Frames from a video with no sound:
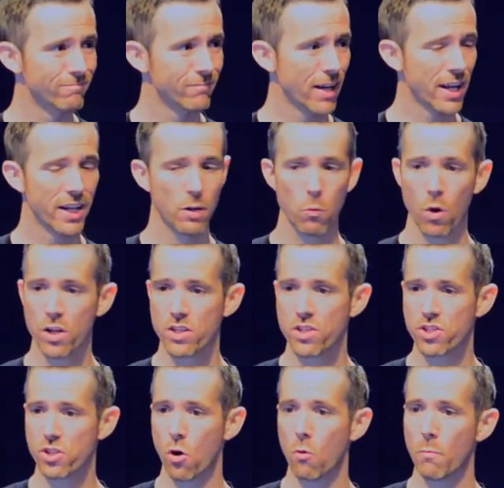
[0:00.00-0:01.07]
And he won
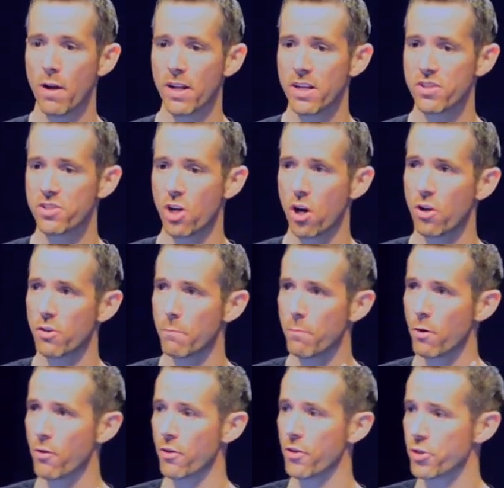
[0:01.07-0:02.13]
so many and started the
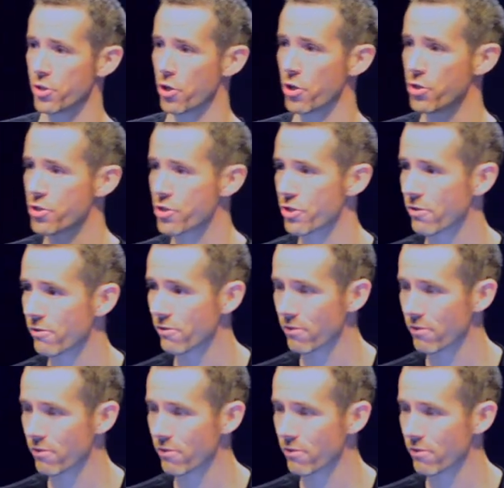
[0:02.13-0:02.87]
birth of the church.